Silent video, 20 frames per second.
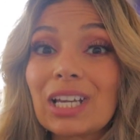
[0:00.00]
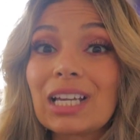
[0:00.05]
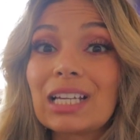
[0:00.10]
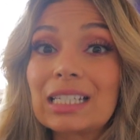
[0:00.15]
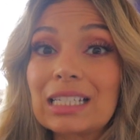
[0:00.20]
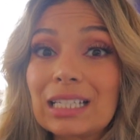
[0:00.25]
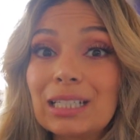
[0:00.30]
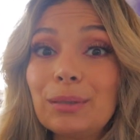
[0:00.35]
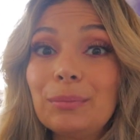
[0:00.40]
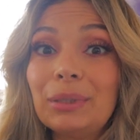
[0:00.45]

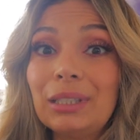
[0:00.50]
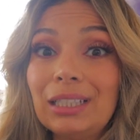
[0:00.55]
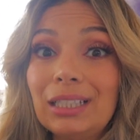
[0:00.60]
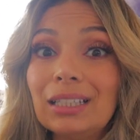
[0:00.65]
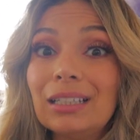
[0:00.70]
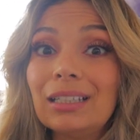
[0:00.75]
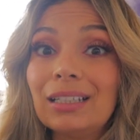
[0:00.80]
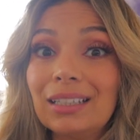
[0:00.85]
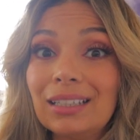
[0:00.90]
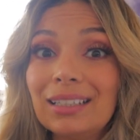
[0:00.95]
it's gonna
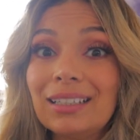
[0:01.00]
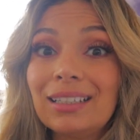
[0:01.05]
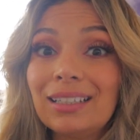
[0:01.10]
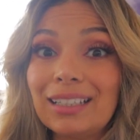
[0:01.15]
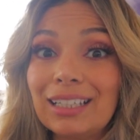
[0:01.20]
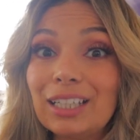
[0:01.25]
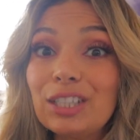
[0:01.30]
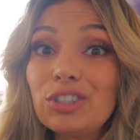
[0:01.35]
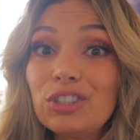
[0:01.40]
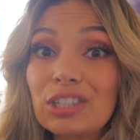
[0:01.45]
be
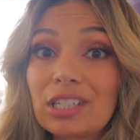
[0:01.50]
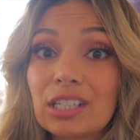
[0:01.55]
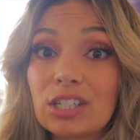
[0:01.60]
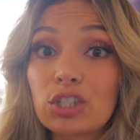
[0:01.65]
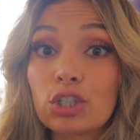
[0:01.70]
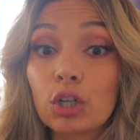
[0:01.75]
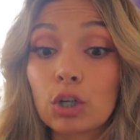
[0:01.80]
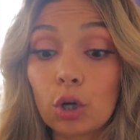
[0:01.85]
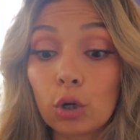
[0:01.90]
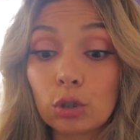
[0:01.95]
interesting,
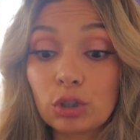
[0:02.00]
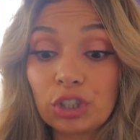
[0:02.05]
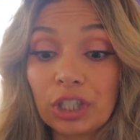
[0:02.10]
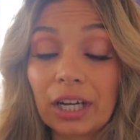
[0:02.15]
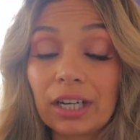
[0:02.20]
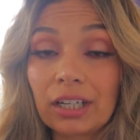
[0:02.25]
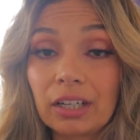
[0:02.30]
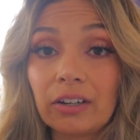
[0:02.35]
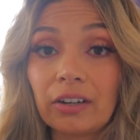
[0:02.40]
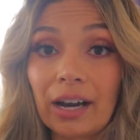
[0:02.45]
so go
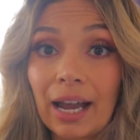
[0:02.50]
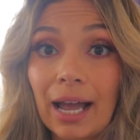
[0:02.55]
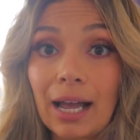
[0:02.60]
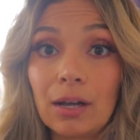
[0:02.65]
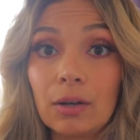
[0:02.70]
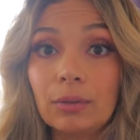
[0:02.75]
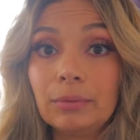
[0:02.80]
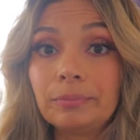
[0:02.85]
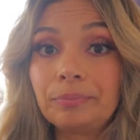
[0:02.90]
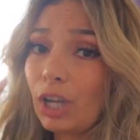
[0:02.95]
check her
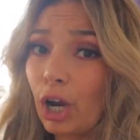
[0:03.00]
out.